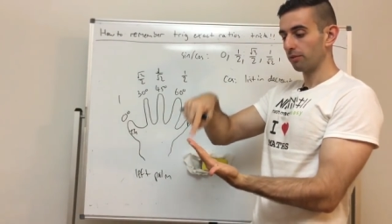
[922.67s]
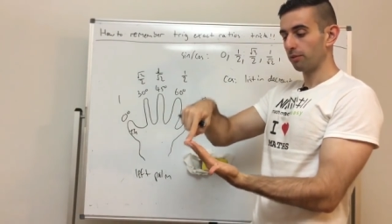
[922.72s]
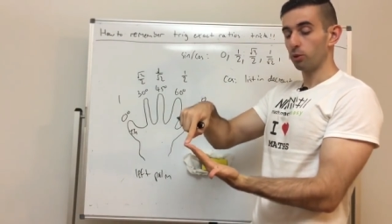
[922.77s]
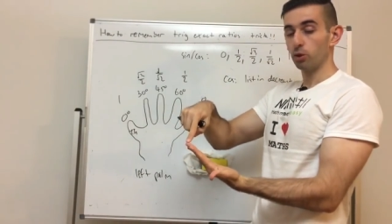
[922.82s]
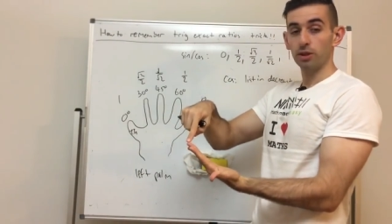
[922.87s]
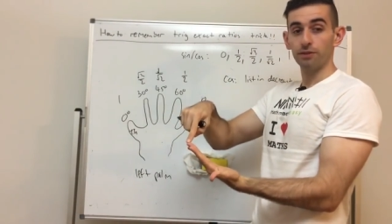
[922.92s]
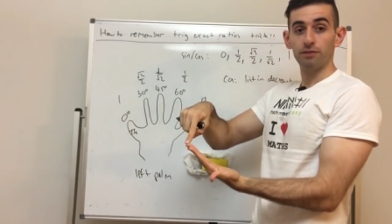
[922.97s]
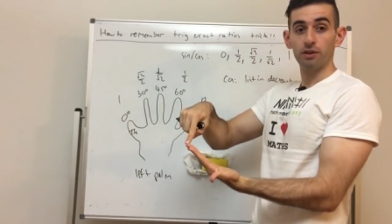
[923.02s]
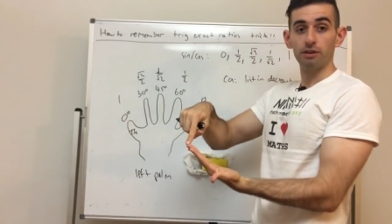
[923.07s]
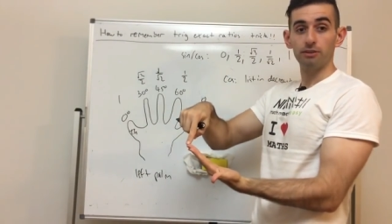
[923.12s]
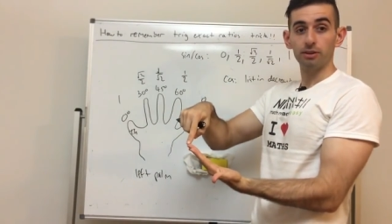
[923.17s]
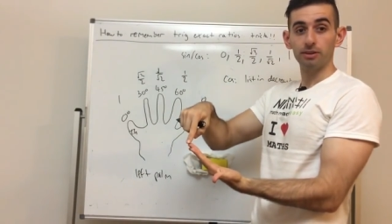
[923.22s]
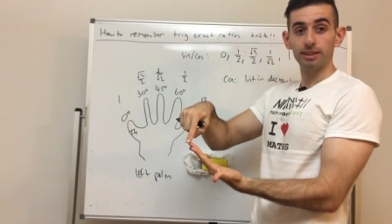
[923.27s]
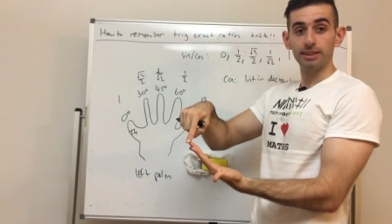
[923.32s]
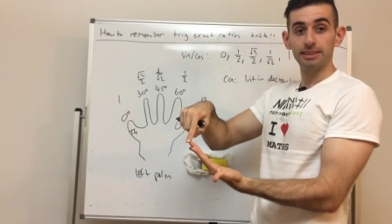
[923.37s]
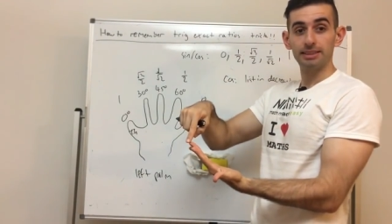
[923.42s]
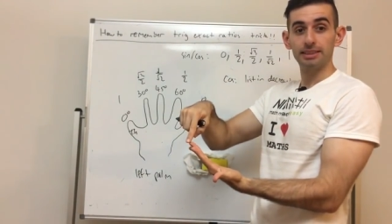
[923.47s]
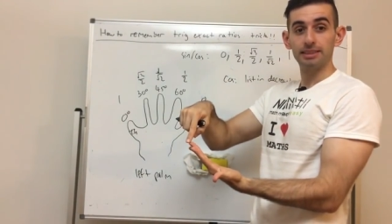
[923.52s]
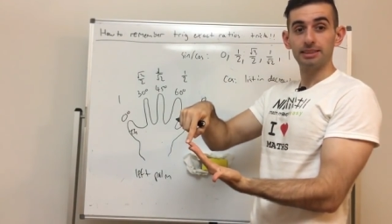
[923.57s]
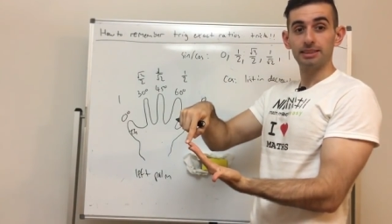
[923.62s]
45
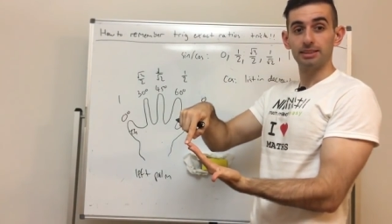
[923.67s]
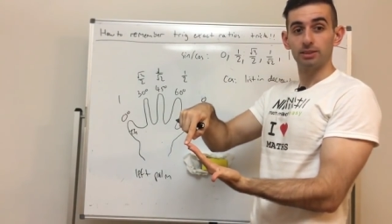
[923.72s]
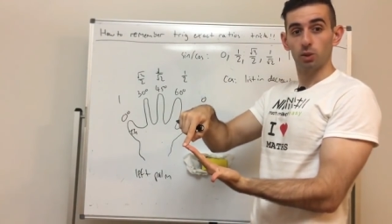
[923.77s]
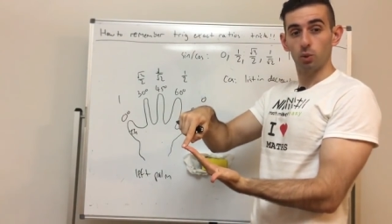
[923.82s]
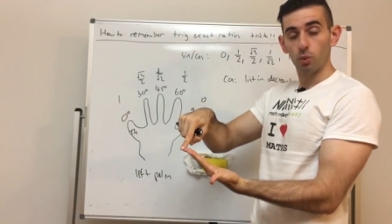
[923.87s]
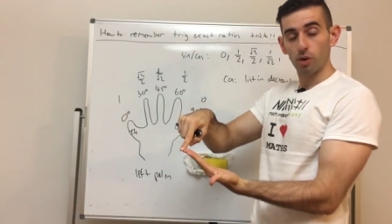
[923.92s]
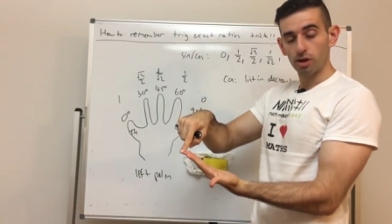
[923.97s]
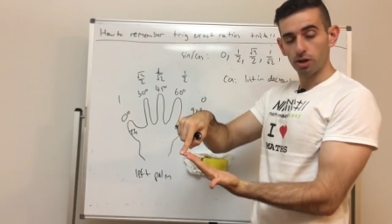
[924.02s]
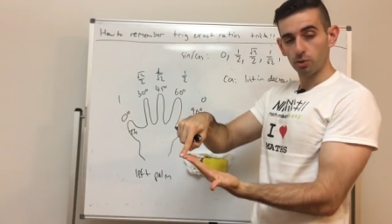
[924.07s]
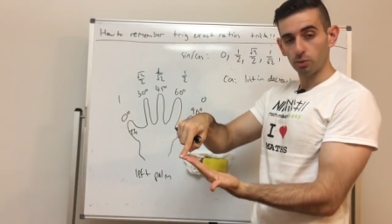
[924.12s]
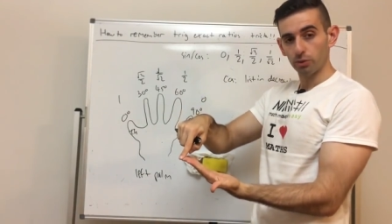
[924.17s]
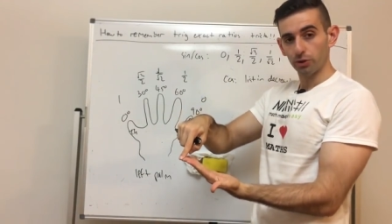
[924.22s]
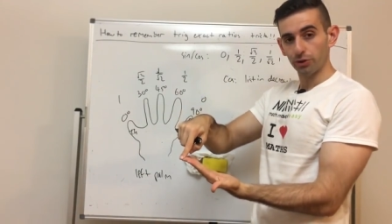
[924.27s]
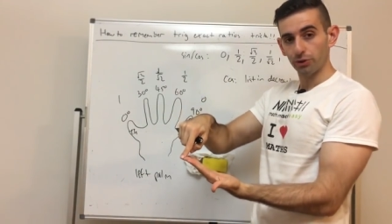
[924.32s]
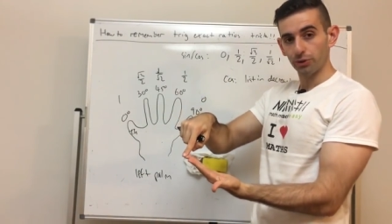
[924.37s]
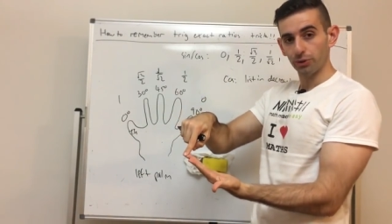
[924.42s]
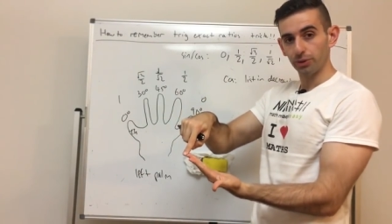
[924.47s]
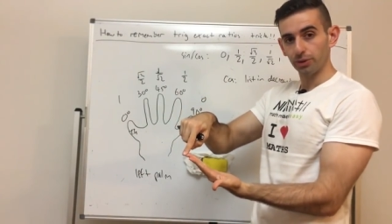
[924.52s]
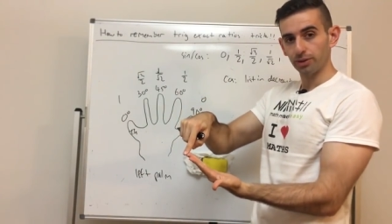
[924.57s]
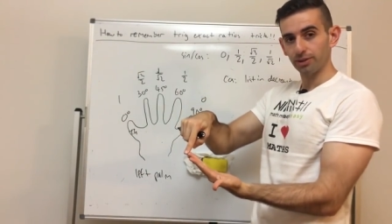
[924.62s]
degrees is still 1 on
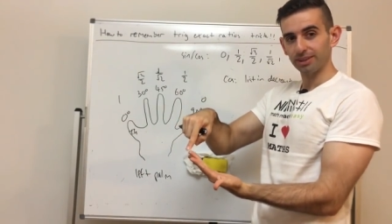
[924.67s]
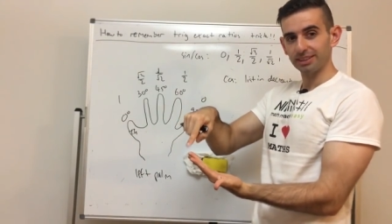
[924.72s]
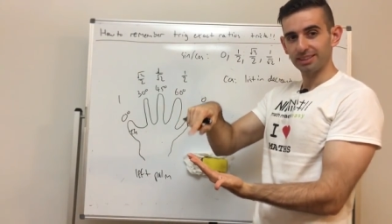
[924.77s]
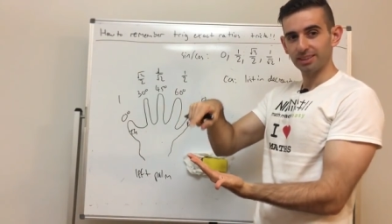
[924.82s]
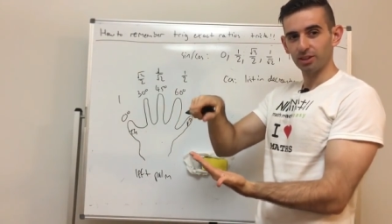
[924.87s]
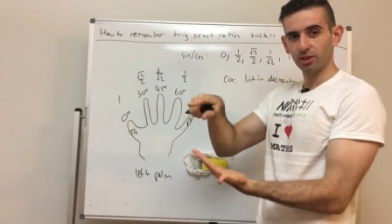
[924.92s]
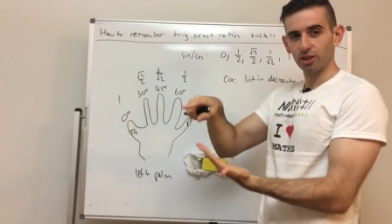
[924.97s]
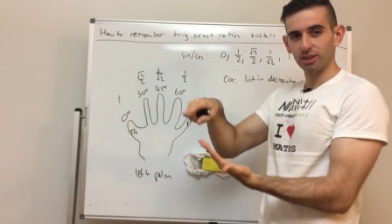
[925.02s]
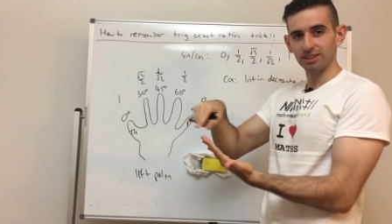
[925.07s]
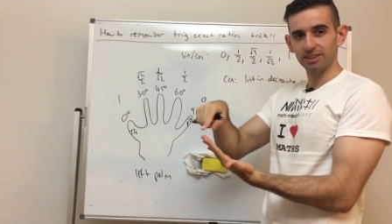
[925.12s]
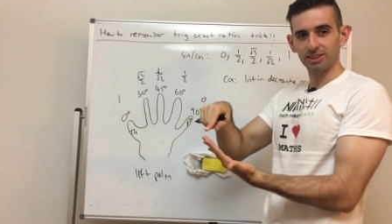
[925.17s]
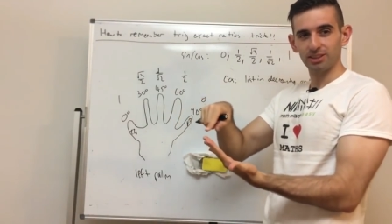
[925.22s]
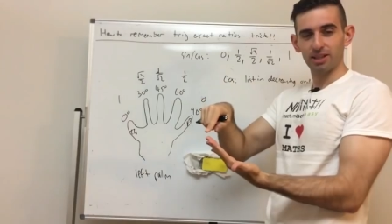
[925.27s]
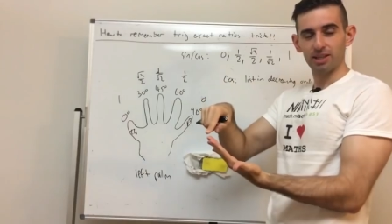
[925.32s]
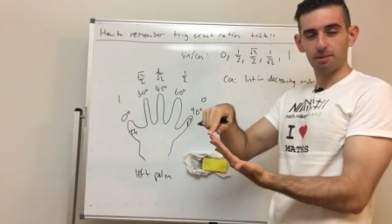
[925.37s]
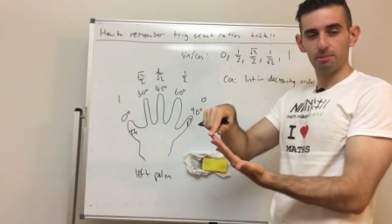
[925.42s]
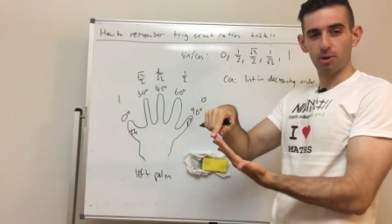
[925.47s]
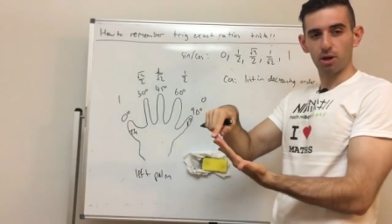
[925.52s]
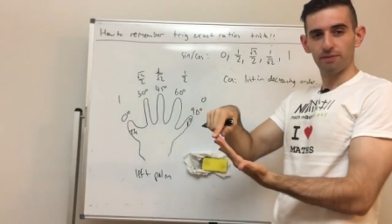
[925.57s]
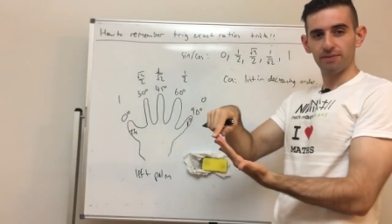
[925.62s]
root 2 because cos and
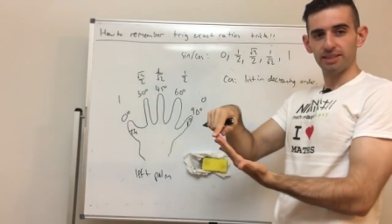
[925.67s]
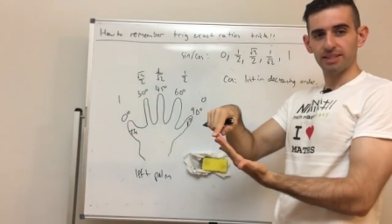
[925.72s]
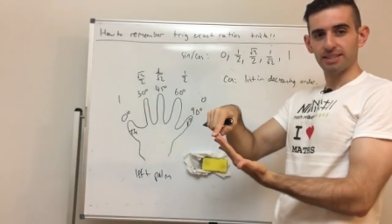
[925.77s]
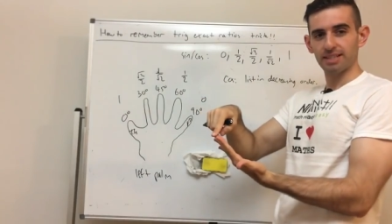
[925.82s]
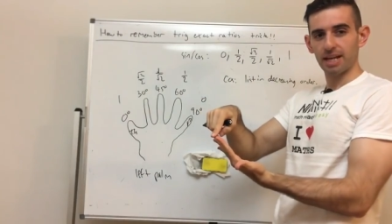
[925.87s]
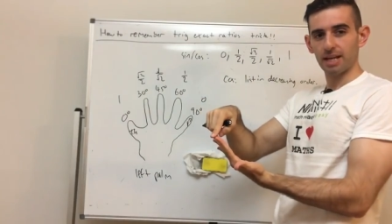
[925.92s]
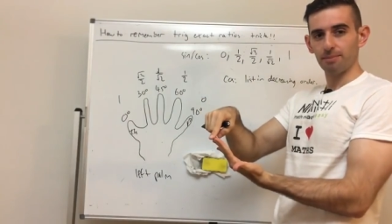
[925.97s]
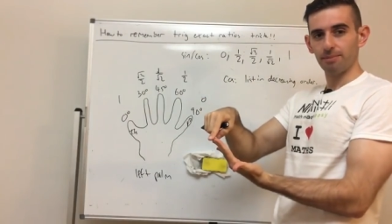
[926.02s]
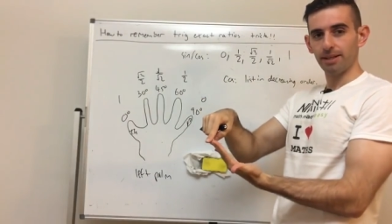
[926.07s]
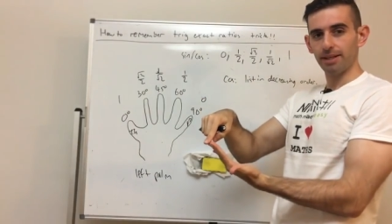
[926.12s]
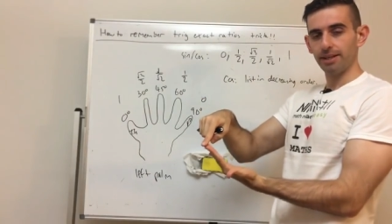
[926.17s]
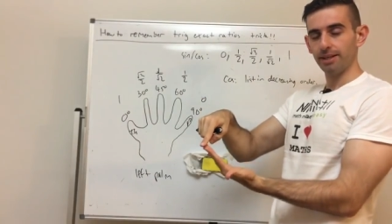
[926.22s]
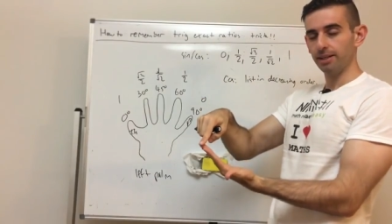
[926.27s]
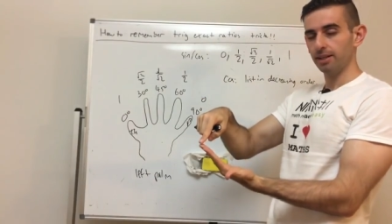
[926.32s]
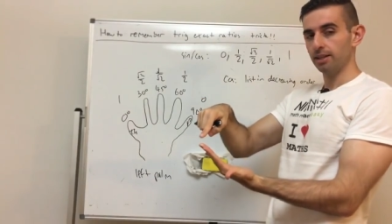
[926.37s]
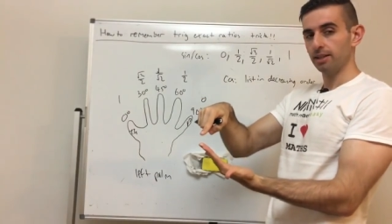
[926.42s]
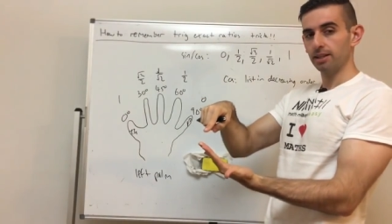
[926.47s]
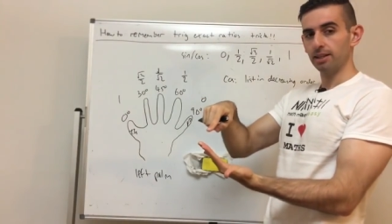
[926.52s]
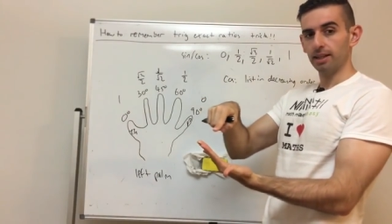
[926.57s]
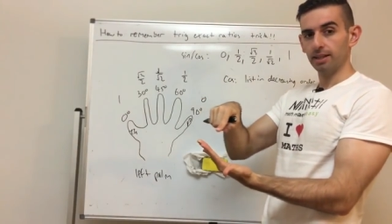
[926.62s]
sine are both the same
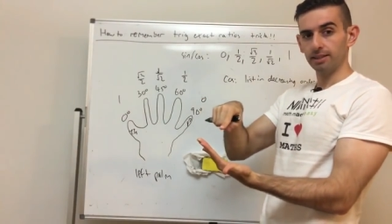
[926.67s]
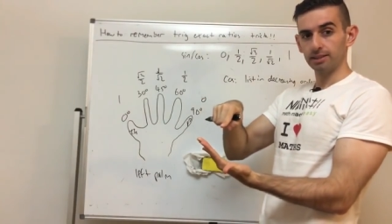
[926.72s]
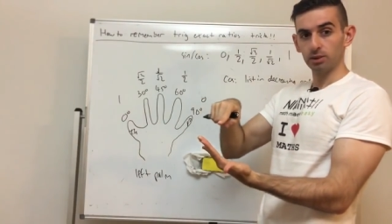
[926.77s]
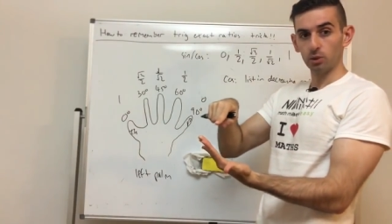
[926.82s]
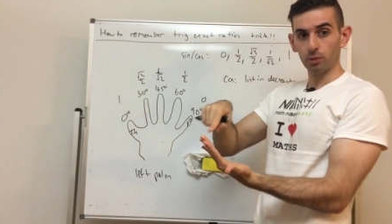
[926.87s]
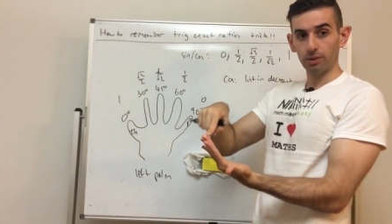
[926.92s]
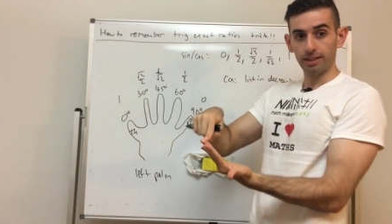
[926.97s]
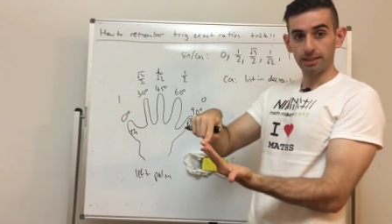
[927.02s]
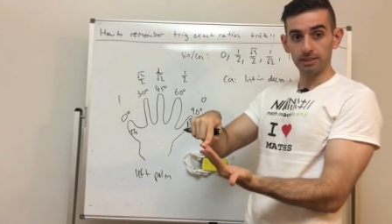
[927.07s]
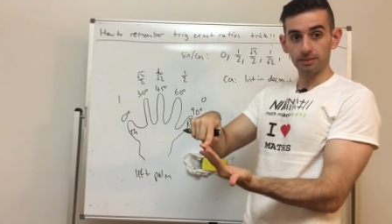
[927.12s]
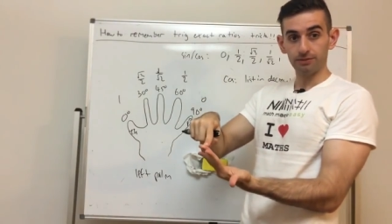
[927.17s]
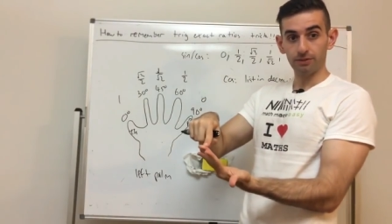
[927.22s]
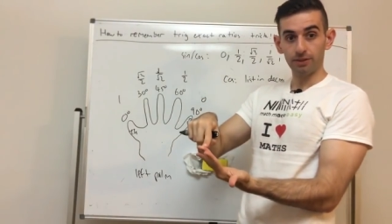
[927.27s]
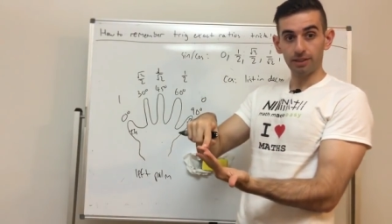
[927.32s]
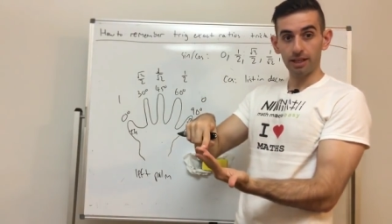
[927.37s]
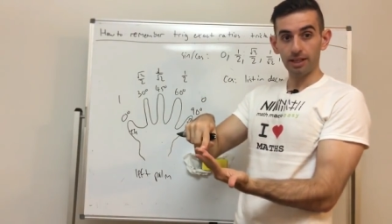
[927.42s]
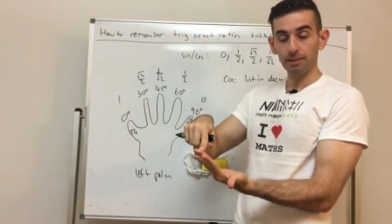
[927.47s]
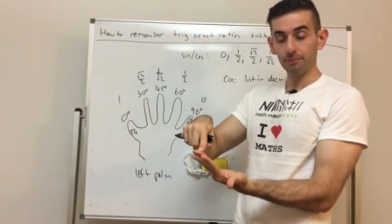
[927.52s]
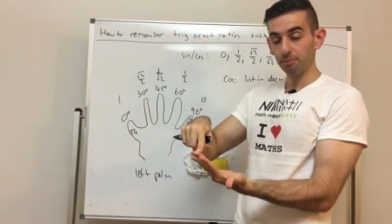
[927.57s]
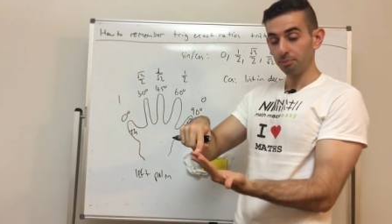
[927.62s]
there, and there's a reason for
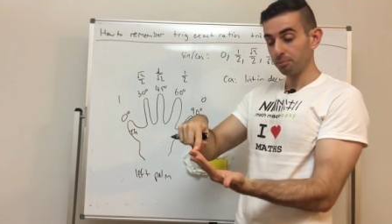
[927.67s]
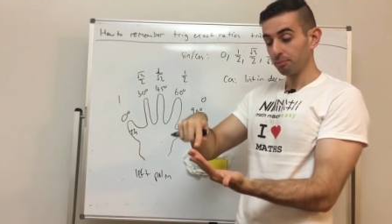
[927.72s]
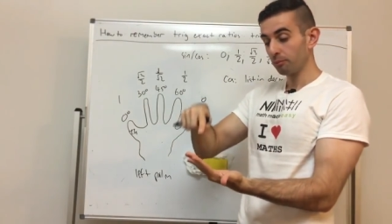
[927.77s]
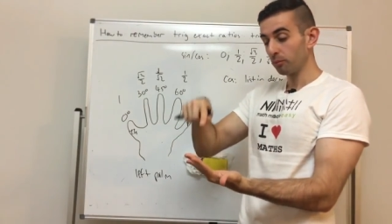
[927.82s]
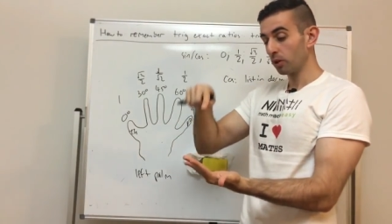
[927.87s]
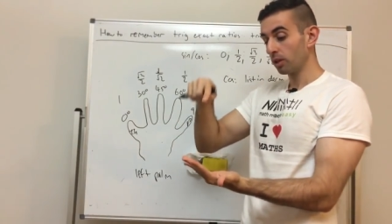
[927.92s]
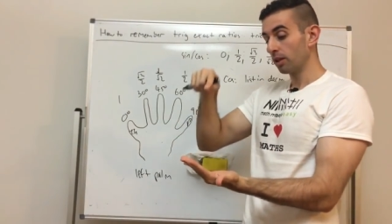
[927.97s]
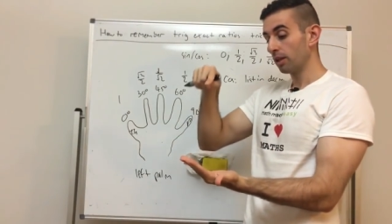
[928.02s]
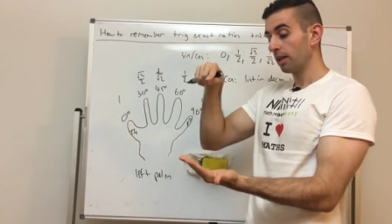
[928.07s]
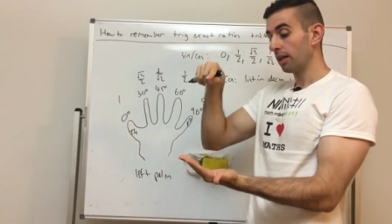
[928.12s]
that.